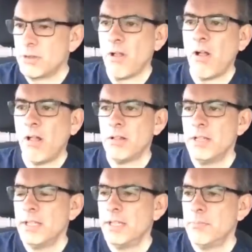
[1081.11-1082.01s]
much as I used
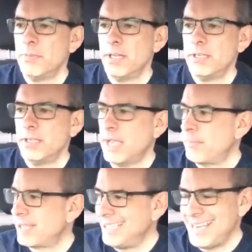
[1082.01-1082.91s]
to at all,
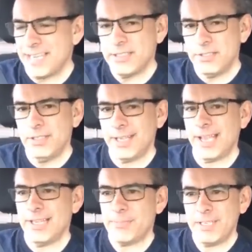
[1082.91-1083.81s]
but I'm
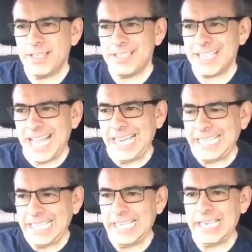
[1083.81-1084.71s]
connected to you guys
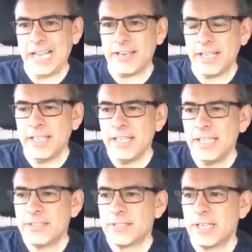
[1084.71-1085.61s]
because I get
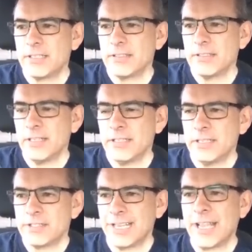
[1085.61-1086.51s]
it. It's
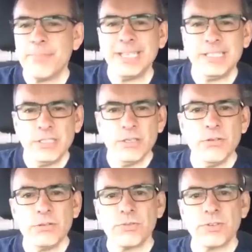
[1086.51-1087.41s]
like
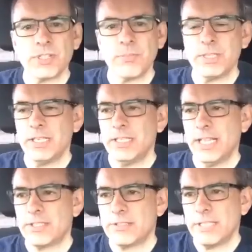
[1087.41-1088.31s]
I'm being used
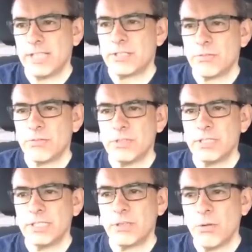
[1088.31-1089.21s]
for something, and
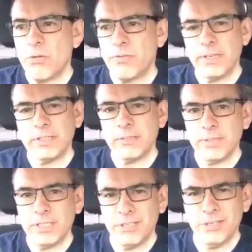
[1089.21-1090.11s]
that's a really
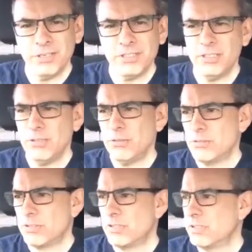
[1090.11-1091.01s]
cool feeling to be
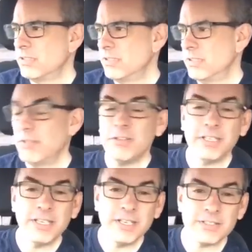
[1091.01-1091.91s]
used.
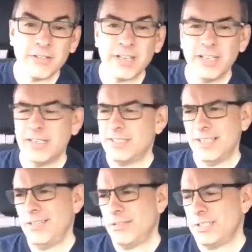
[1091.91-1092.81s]
It really
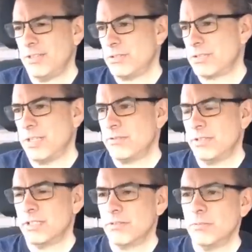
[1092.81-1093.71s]
is. Okay, I know it
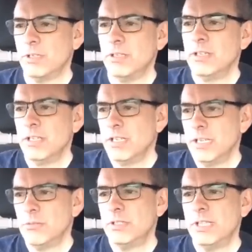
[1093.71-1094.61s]
sounds
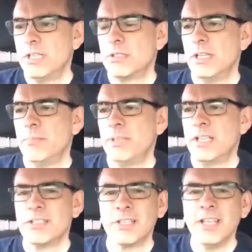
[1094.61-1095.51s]
contradictory, but it
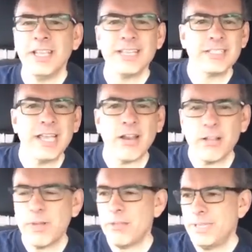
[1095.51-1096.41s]
really is, because
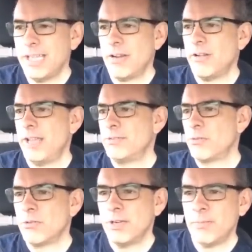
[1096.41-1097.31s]
it's not all about
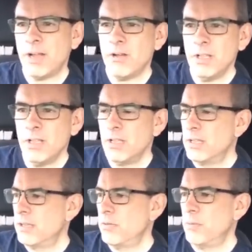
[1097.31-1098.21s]
me. I don't have to worry
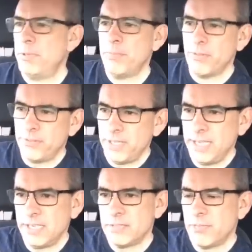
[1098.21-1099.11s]
about
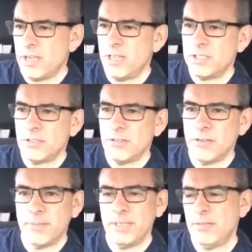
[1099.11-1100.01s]
what people think as
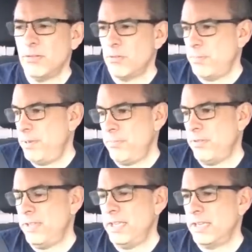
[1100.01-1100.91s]
much, or
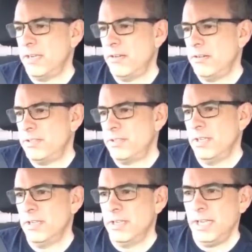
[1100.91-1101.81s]
what people
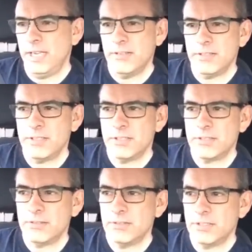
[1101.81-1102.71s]
think, you know. It's,
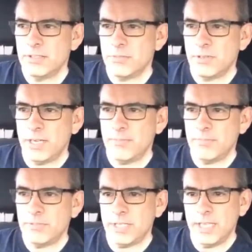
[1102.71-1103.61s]
hey, this is
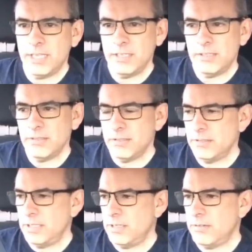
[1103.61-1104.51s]
what I'm
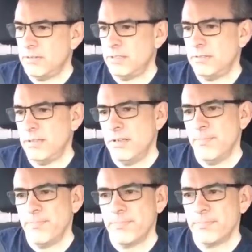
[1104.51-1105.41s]
saying, and you
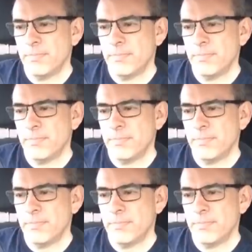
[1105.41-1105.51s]
know,